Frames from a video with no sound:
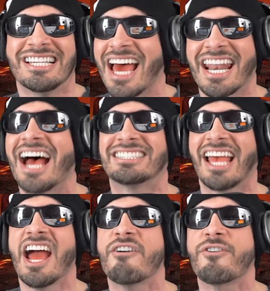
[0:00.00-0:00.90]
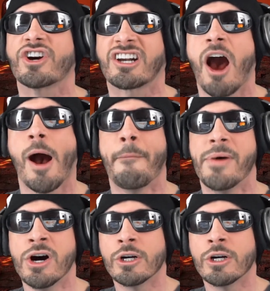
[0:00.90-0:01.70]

that has ever come